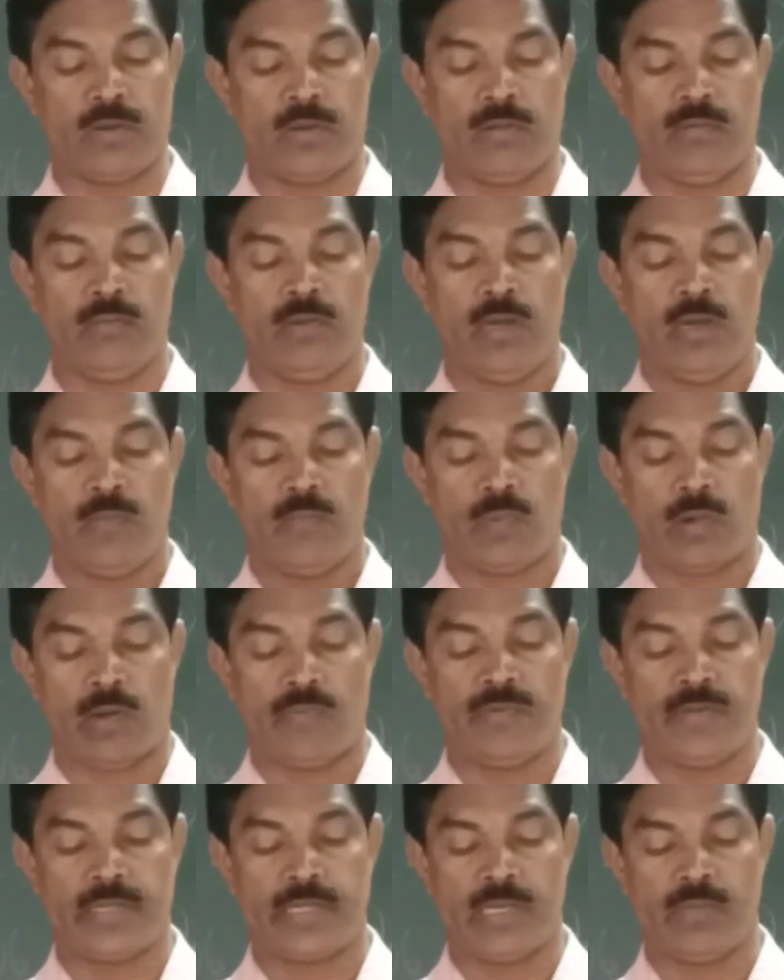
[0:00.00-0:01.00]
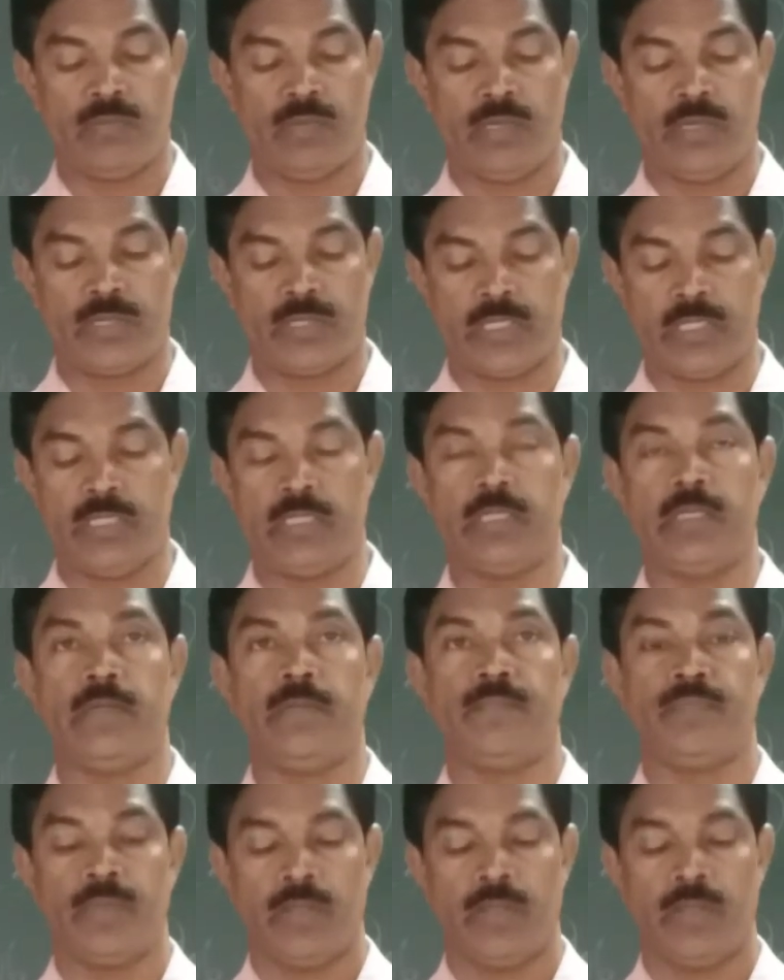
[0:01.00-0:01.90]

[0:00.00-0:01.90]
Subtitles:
of profitability.